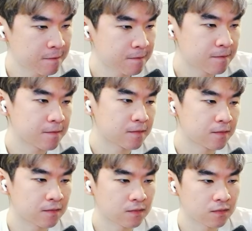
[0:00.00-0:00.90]

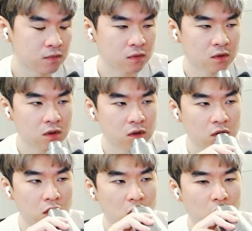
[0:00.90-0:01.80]

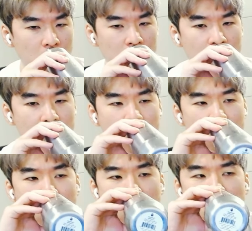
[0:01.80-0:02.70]

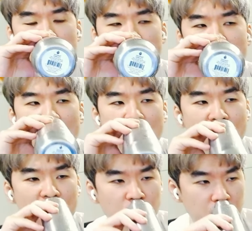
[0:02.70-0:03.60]

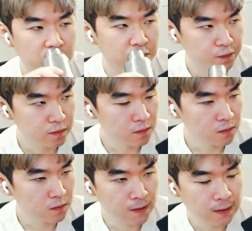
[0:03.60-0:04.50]

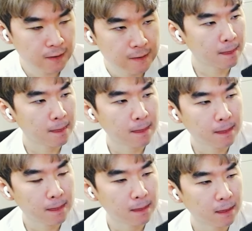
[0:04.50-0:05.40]

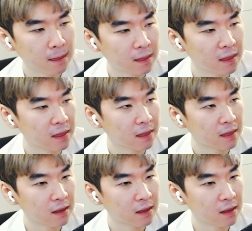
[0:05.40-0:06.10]
No one is speaking in this clip.